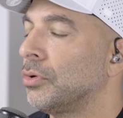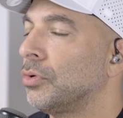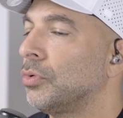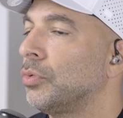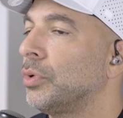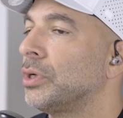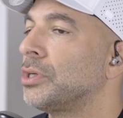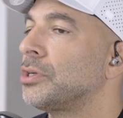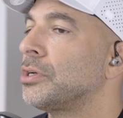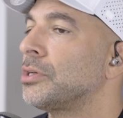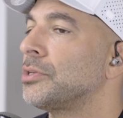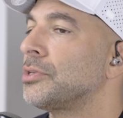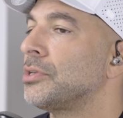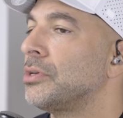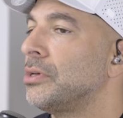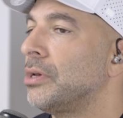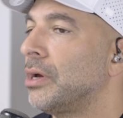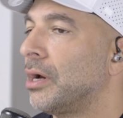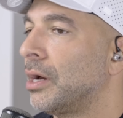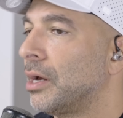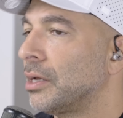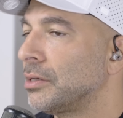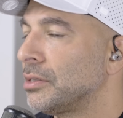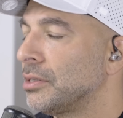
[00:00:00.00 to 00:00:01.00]
which is
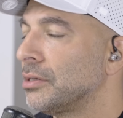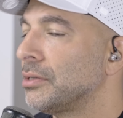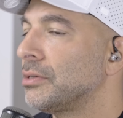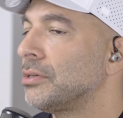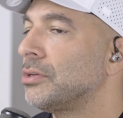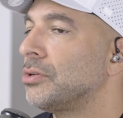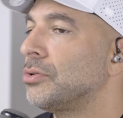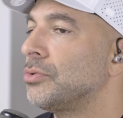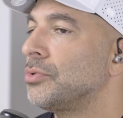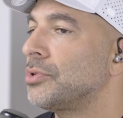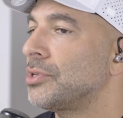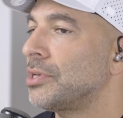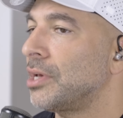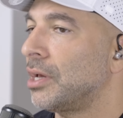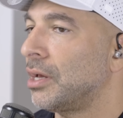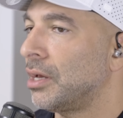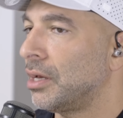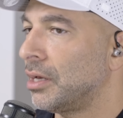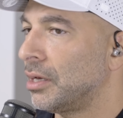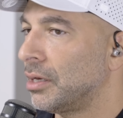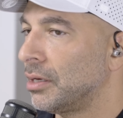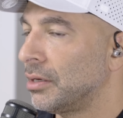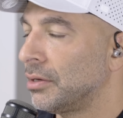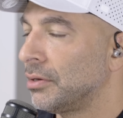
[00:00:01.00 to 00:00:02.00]
not to
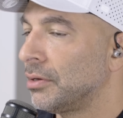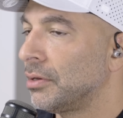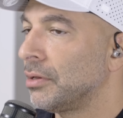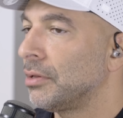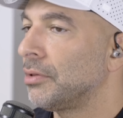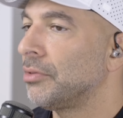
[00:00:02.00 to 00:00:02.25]
say